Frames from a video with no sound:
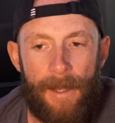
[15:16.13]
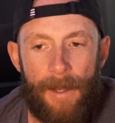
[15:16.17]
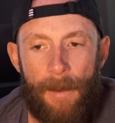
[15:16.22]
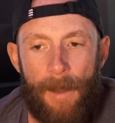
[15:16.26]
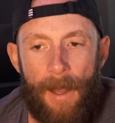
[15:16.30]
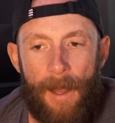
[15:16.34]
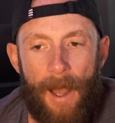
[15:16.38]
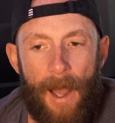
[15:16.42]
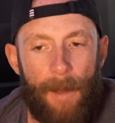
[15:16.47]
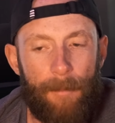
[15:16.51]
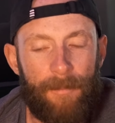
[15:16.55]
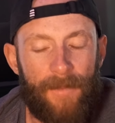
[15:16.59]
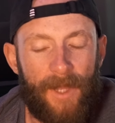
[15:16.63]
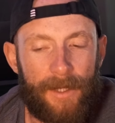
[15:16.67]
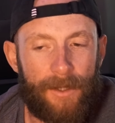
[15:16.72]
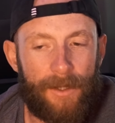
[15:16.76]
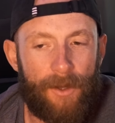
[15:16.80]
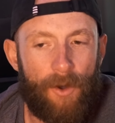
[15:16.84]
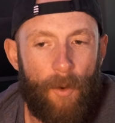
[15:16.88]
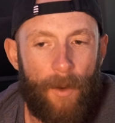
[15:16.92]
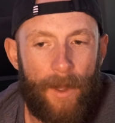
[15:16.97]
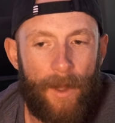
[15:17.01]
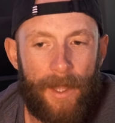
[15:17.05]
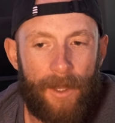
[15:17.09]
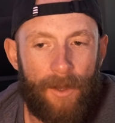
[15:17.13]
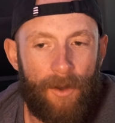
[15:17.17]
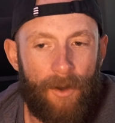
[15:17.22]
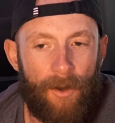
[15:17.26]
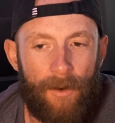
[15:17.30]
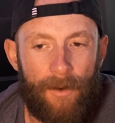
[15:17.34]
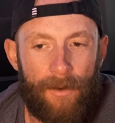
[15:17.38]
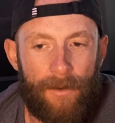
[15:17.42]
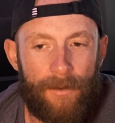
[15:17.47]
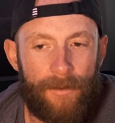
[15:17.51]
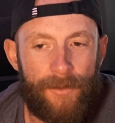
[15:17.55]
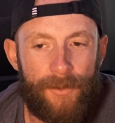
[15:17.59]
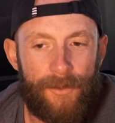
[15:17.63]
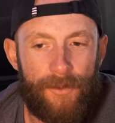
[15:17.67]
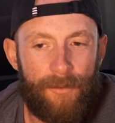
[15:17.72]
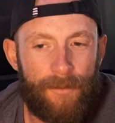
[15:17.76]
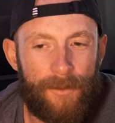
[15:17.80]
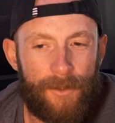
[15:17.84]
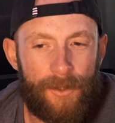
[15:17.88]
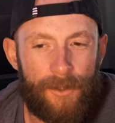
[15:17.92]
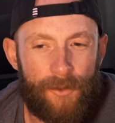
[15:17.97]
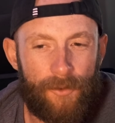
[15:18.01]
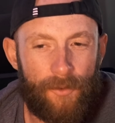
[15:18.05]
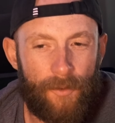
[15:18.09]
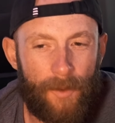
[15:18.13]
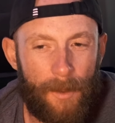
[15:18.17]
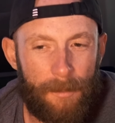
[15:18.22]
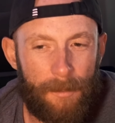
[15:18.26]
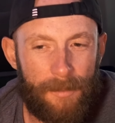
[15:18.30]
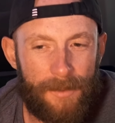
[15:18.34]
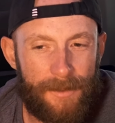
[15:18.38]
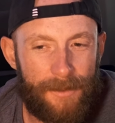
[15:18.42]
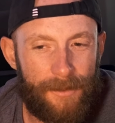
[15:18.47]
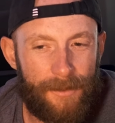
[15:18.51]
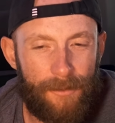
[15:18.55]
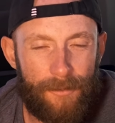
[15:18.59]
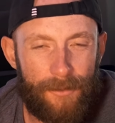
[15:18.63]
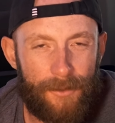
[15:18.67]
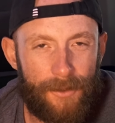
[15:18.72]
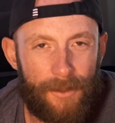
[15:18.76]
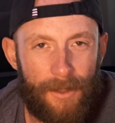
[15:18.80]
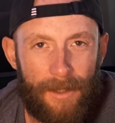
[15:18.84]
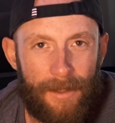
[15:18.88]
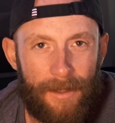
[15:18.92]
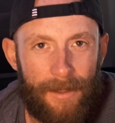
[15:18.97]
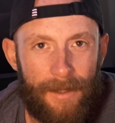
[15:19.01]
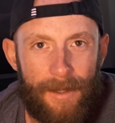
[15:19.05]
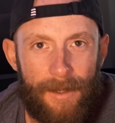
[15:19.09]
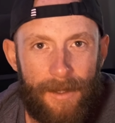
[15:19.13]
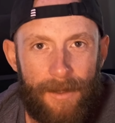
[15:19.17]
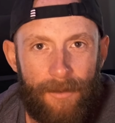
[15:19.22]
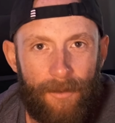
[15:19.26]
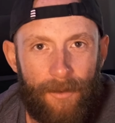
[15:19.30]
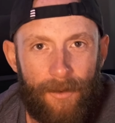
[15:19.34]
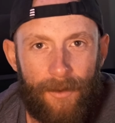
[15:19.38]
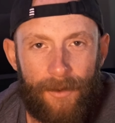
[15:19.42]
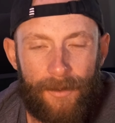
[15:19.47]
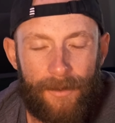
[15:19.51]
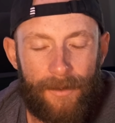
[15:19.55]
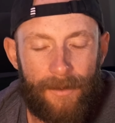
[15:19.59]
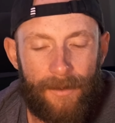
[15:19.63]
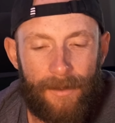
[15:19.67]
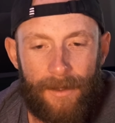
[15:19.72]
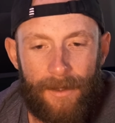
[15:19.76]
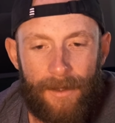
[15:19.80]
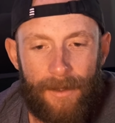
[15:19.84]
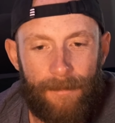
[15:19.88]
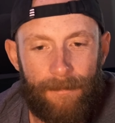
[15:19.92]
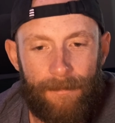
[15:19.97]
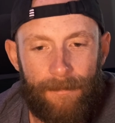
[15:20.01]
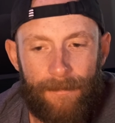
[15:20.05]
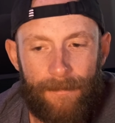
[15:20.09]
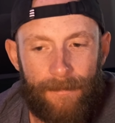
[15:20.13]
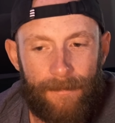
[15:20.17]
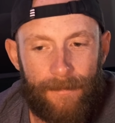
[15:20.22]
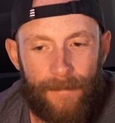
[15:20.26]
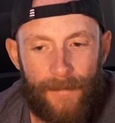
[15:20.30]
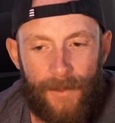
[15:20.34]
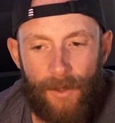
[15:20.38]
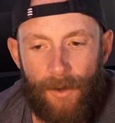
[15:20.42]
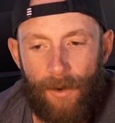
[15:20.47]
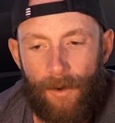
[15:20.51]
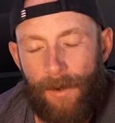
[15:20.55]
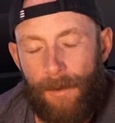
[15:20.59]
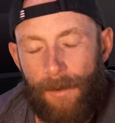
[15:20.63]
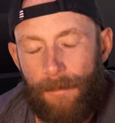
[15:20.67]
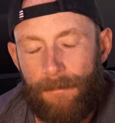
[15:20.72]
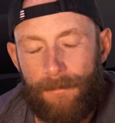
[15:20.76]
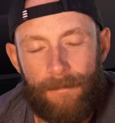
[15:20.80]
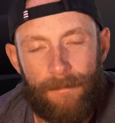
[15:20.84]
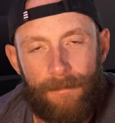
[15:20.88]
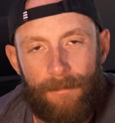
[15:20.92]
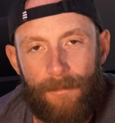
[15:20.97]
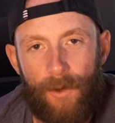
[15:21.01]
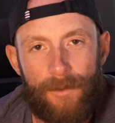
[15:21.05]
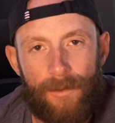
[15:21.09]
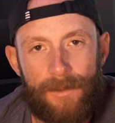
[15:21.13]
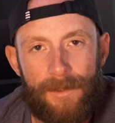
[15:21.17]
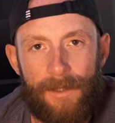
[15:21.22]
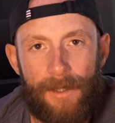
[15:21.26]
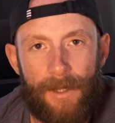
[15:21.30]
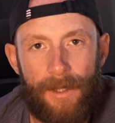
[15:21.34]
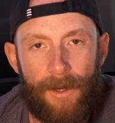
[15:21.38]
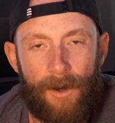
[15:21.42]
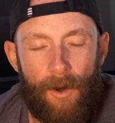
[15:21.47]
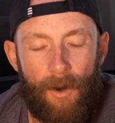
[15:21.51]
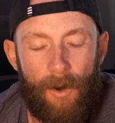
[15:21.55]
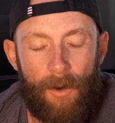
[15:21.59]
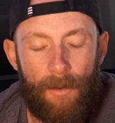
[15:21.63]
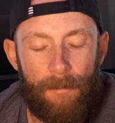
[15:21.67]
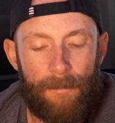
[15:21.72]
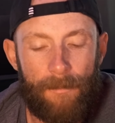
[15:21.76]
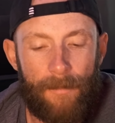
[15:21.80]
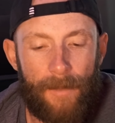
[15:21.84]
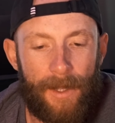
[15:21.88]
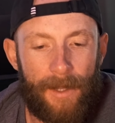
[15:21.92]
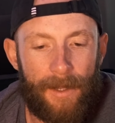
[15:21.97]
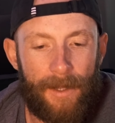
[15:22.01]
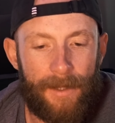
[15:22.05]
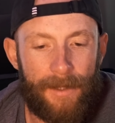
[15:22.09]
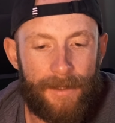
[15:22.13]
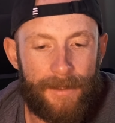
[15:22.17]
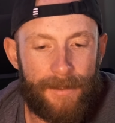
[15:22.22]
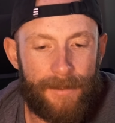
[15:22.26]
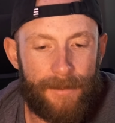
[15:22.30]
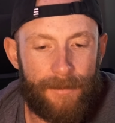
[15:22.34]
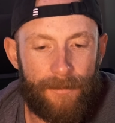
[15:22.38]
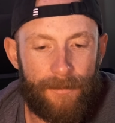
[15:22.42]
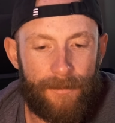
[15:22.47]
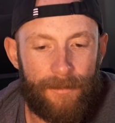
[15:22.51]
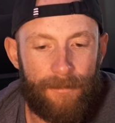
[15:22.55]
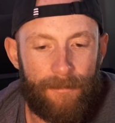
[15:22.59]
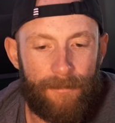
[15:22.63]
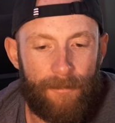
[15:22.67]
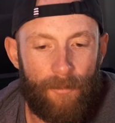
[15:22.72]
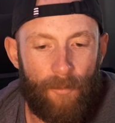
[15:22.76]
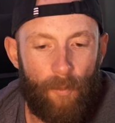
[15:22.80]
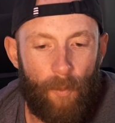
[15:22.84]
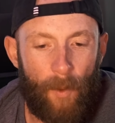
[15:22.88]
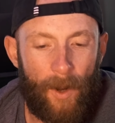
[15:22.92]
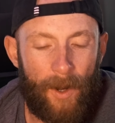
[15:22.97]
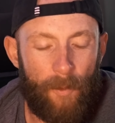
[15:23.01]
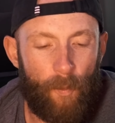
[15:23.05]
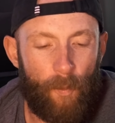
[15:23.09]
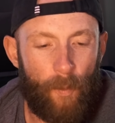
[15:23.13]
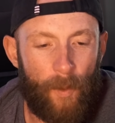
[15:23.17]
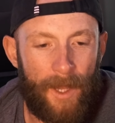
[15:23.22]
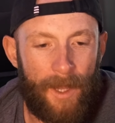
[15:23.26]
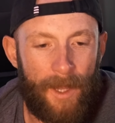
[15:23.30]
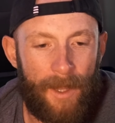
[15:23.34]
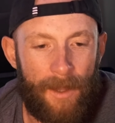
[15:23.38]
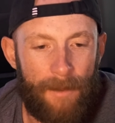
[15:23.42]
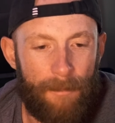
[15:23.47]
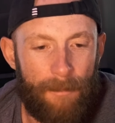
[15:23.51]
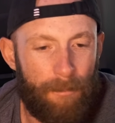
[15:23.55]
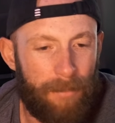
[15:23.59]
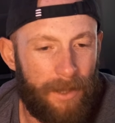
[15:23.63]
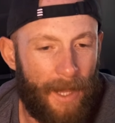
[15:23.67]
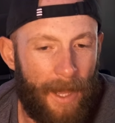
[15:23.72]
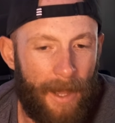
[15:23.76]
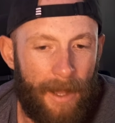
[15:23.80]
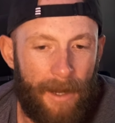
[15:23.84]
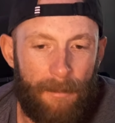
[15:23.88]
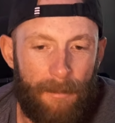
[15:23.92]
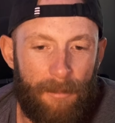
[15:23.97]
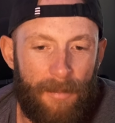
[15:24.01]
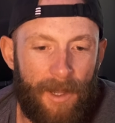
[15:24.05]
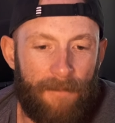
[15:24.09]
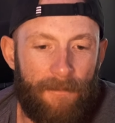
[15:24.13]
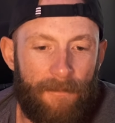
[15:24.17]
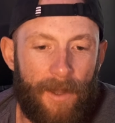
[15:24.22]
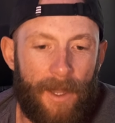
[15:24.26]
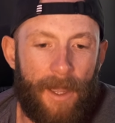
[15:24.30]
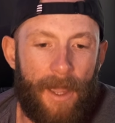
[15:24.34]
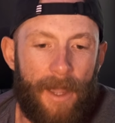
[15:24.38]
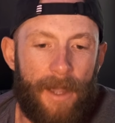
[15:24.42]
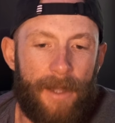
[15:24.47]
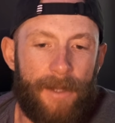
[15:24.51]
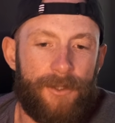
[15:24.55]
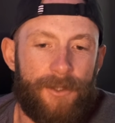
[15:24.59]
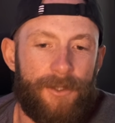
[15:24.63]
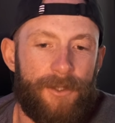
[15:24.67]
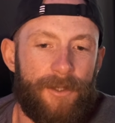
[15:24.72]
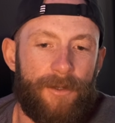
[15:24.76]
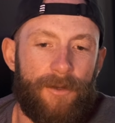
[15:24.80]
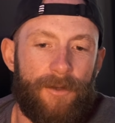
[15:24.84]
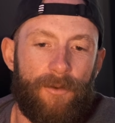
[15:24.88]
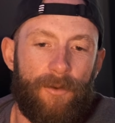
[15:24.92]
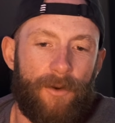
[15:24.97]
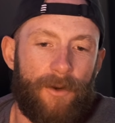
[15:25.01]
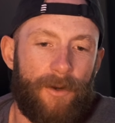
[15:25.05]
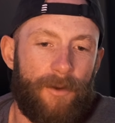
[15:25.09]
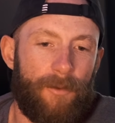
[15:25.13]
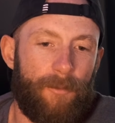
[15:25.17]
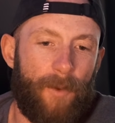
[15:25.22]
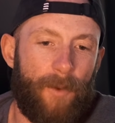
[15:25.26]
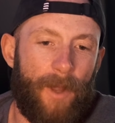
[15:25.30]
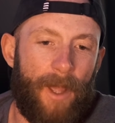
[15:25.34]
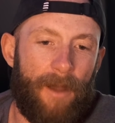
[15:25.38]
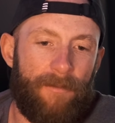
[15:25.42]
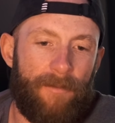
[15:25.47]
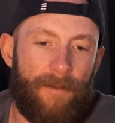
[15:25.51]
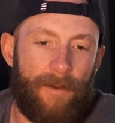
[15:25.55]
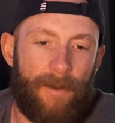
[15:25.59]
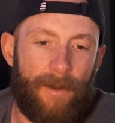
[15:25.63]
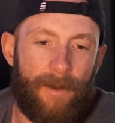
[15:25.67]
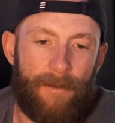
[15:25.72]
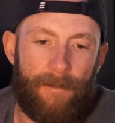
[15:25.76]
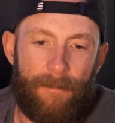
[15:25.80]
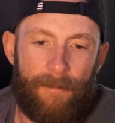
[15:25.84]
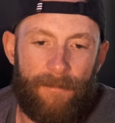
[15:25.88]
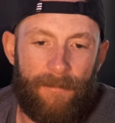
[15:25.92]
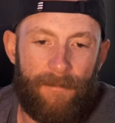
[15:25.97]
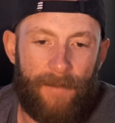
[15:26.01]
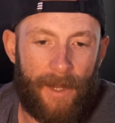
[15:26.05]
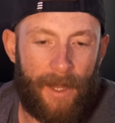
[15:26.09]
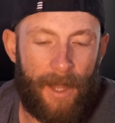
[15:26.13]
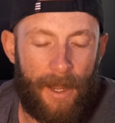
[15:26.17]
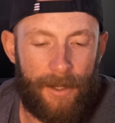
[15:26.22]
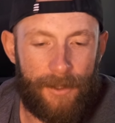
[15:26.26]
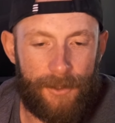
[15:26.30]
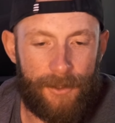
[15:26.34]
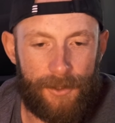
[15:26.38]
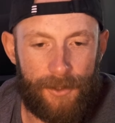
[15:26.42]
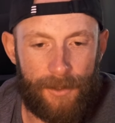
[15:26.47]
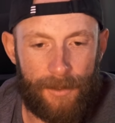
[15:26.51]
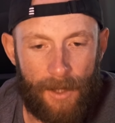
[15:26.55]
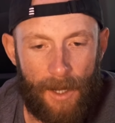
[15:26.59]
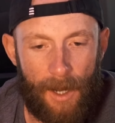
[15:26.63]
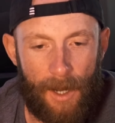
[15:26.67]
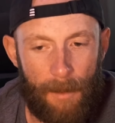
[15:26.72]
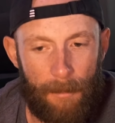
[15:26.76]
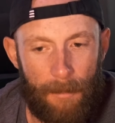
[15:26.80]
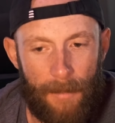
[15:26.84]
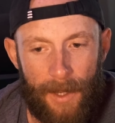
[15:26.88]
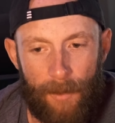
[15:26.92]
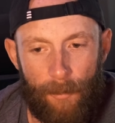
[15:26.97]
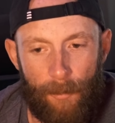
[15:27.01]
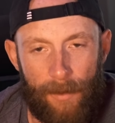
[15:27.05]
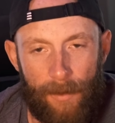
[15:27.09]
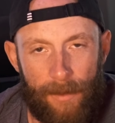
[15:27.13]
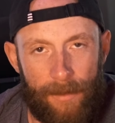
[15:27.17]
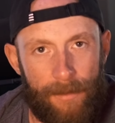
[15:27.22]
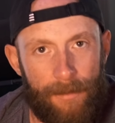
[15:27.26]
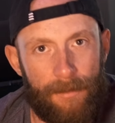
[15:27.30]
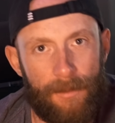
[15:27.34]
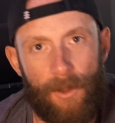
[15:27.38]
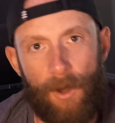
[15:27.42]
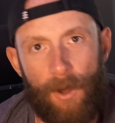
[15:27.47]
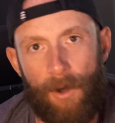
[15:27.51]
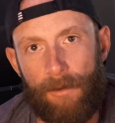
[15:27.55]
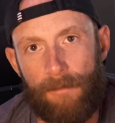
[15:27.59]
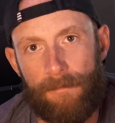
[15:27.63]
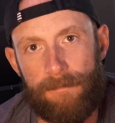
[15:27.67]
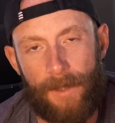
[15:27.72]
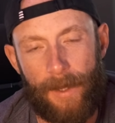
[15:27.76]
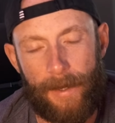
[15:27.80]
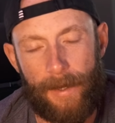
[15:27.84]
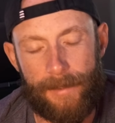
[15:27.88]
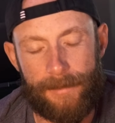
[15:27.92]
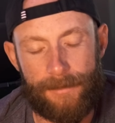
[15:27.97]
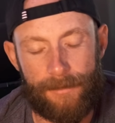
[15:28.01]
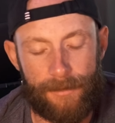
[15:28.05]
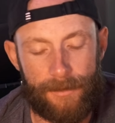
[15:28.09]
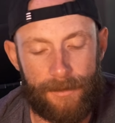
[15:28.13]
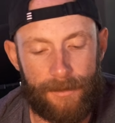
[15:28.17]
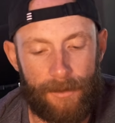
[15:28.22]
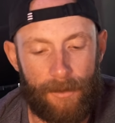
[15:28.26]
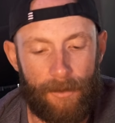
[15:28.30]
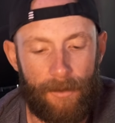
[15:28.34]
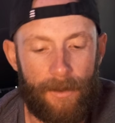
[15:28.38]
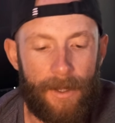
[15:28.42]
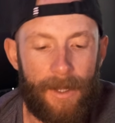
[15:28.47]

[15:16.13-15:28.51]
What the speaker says: I'm not going on huge trips usually, or you know, I'm mostly at home. And when we plan a big vacation or we have a vacation coming with long flights or so,